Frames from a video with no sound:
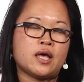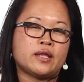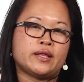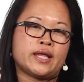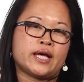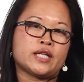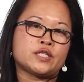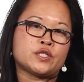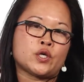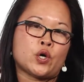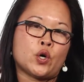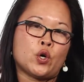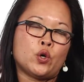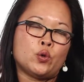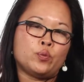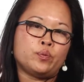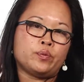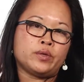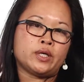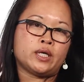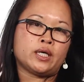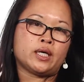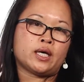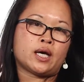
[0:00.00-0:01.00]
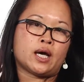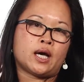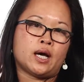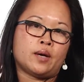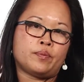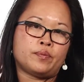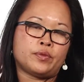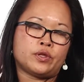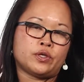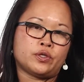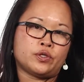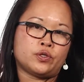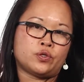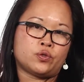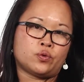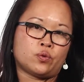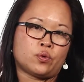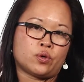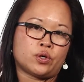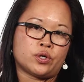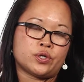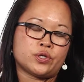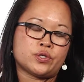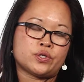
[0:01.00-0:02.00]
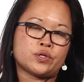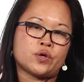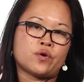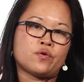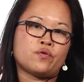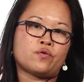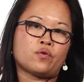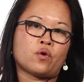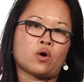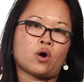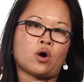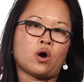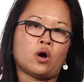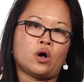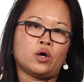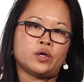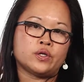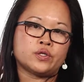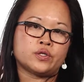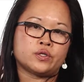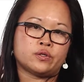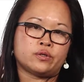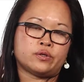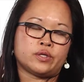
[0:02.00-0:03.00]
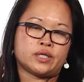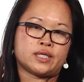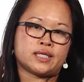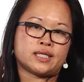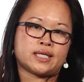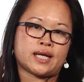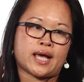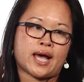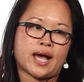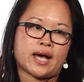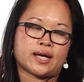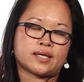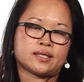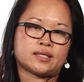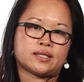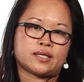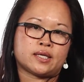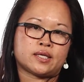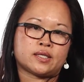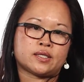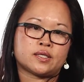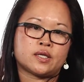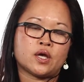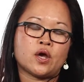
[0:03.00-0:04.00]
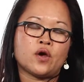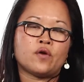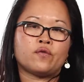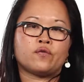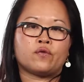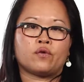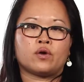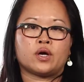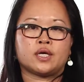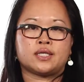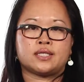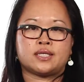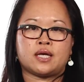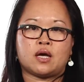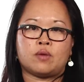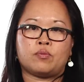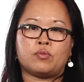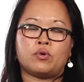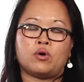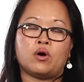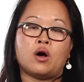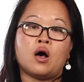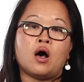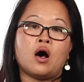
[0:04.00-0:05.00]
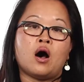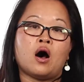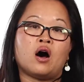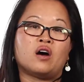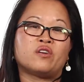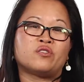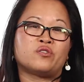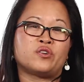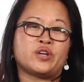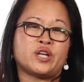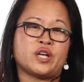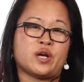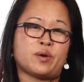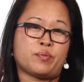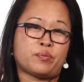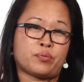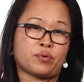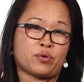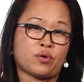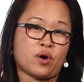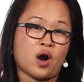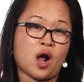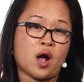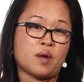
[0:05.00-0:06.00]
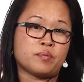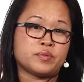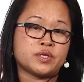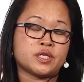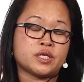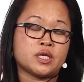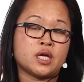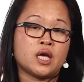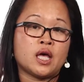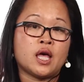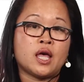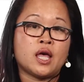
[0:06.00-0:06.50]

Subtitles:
That's opening up the doors for all students to access. For example, offering a prompt